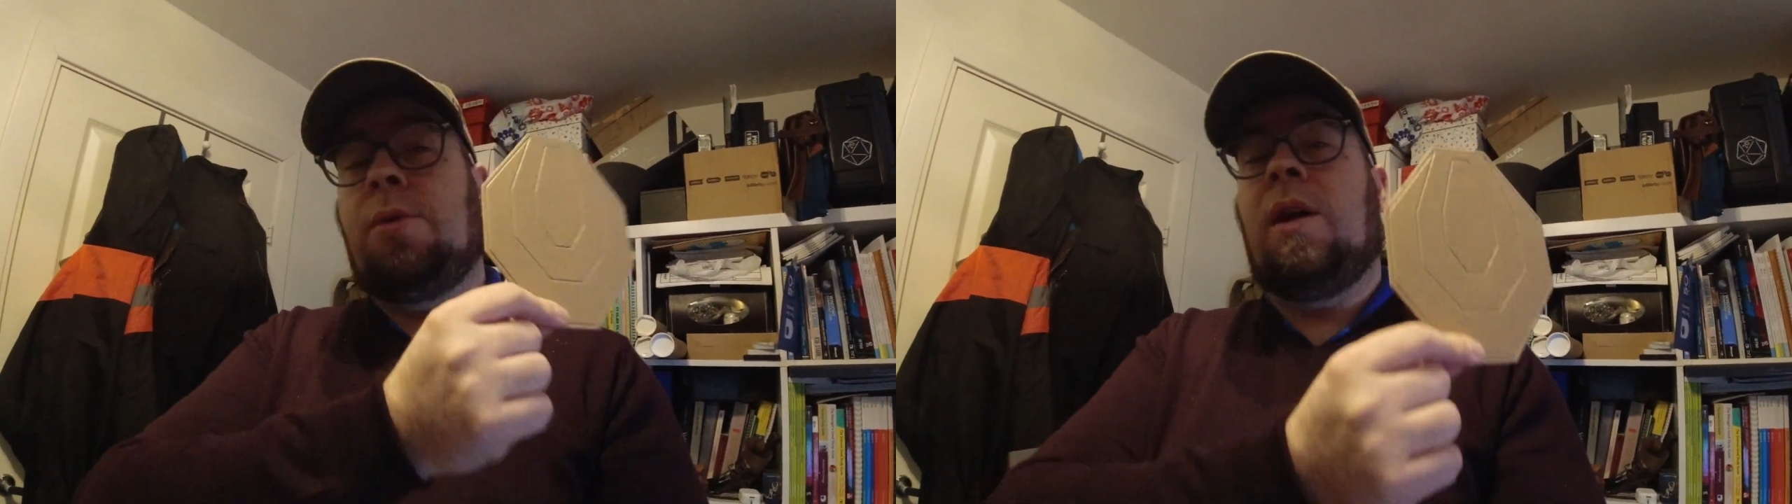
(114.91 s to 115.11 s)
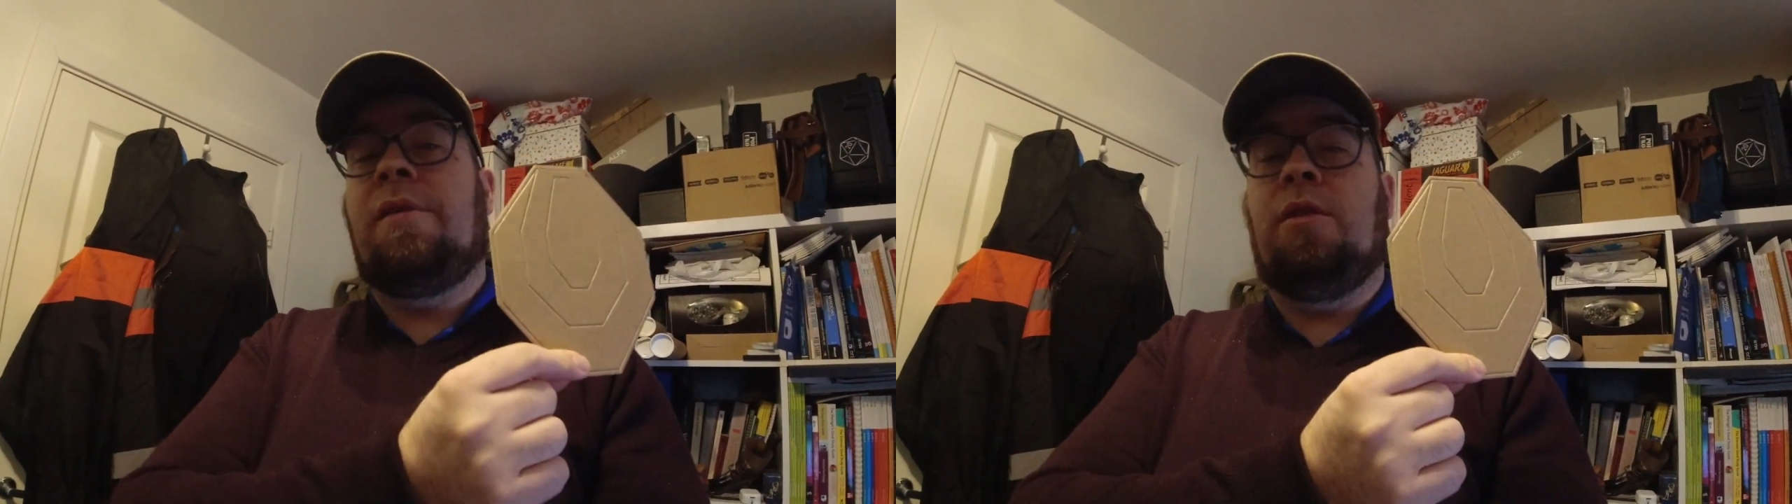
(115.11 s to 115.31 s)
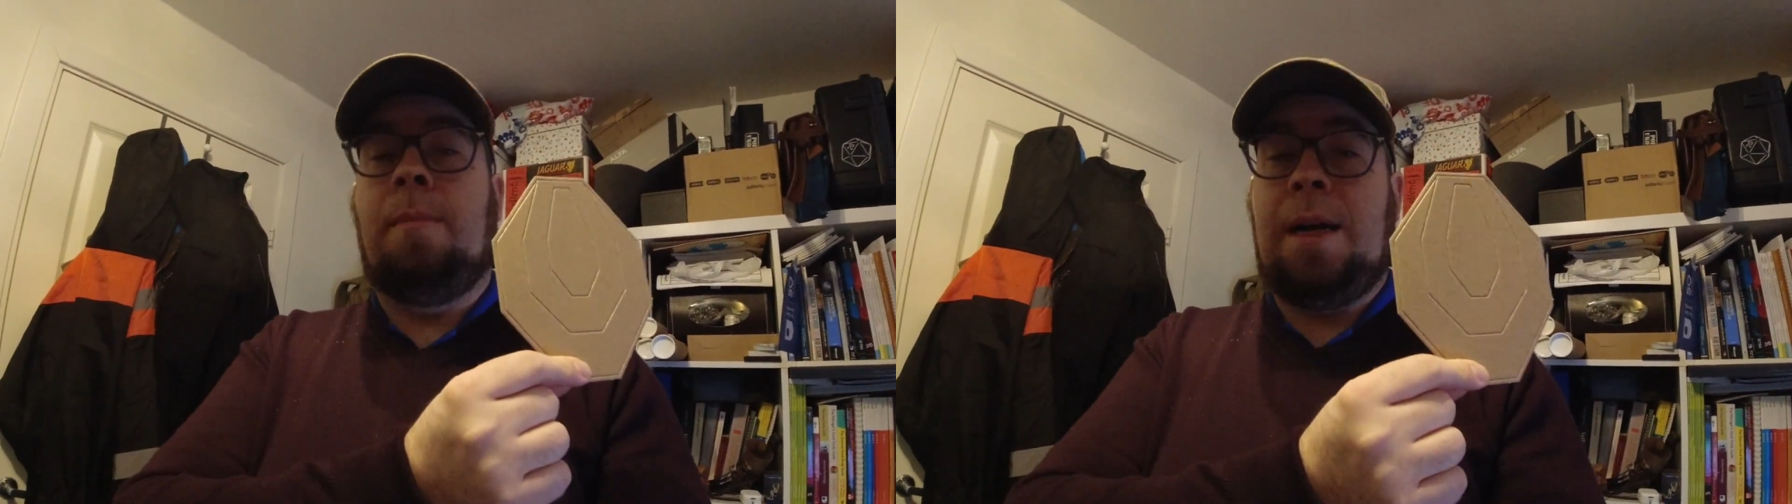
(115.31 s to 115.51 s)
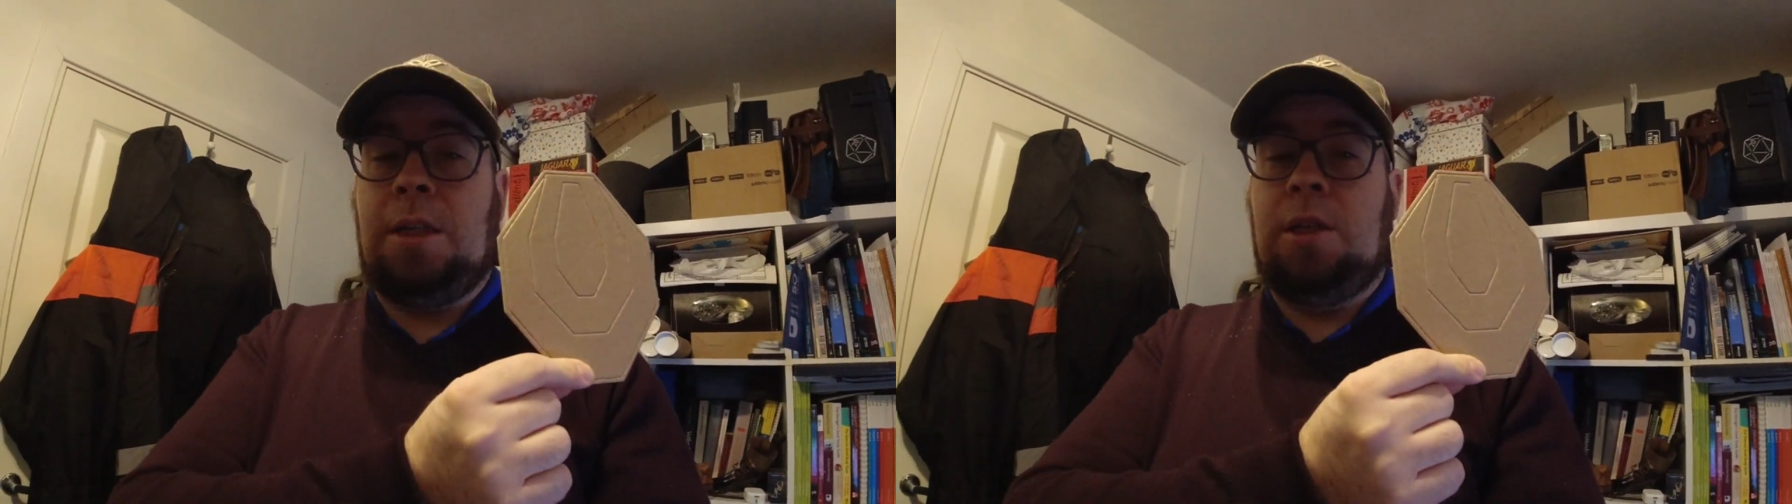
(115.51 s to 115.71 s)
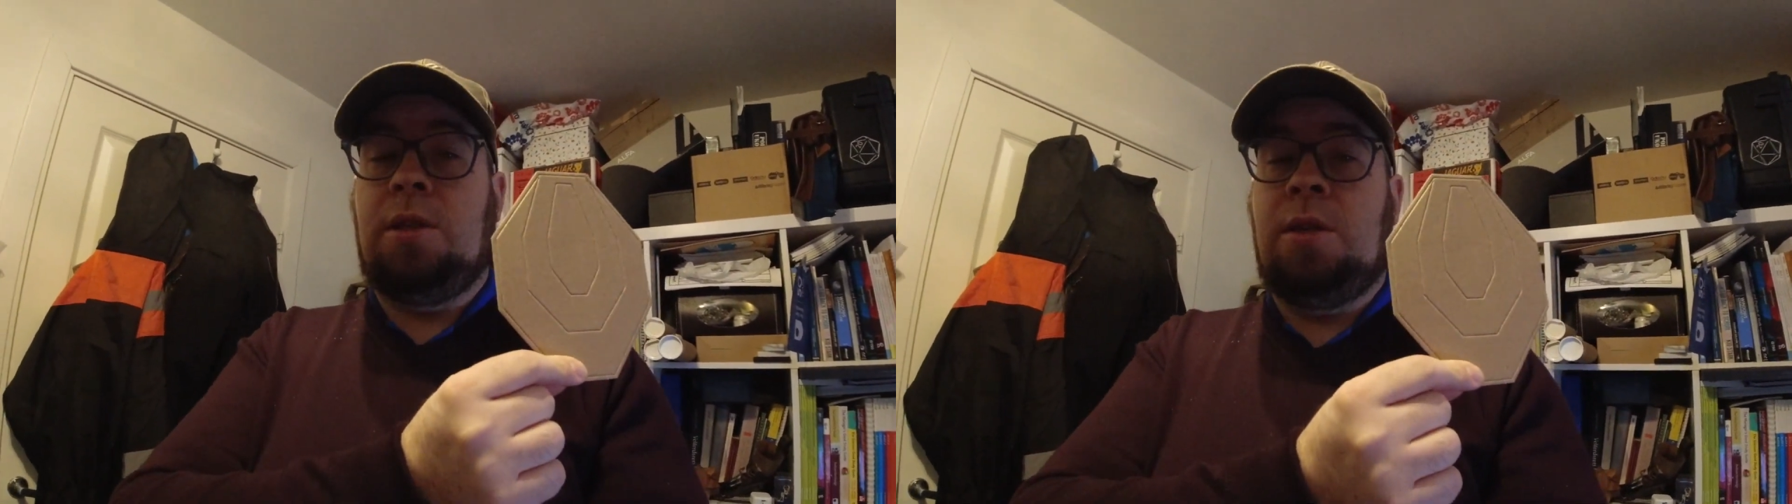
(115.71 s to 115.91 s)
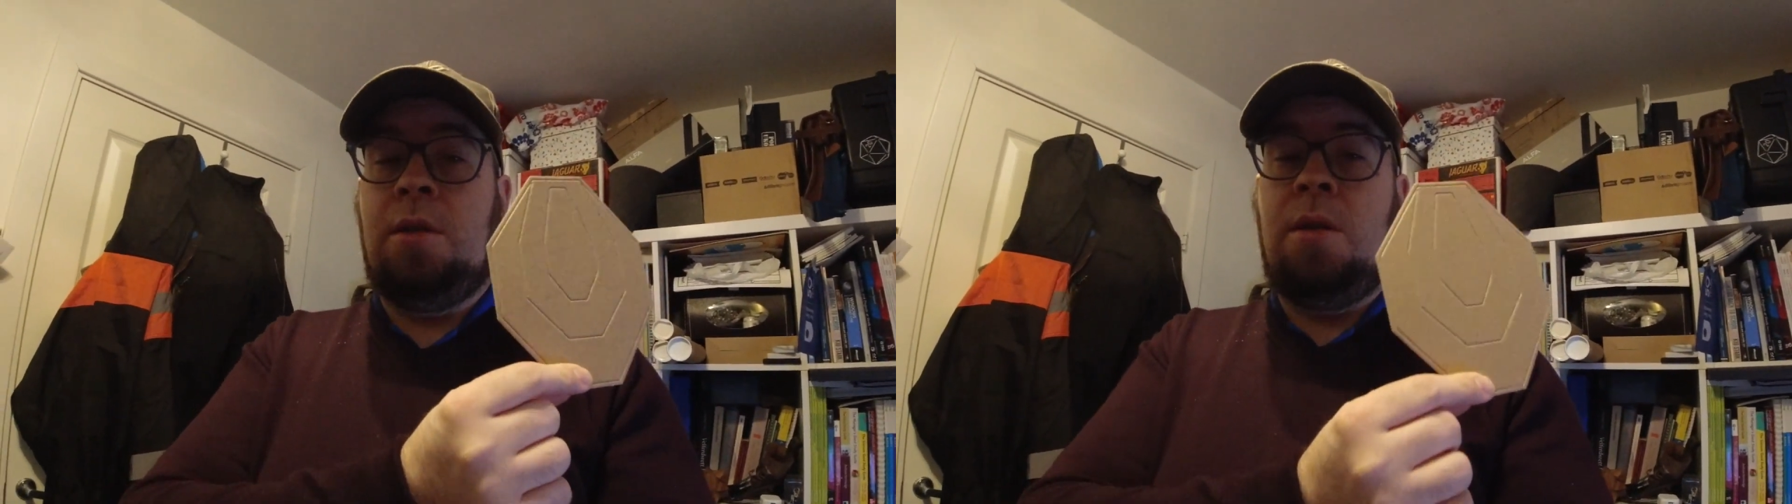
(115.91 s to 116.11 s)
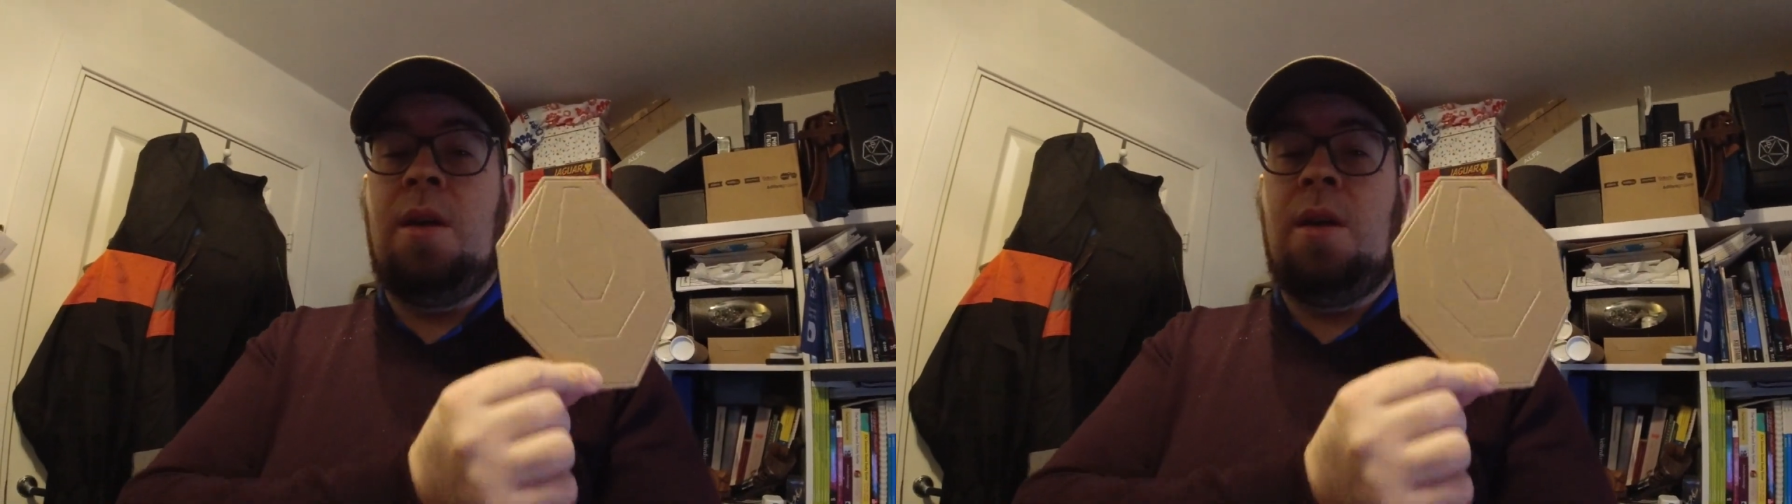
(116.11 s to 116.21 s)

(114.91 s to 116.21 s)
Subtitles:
rifle matches.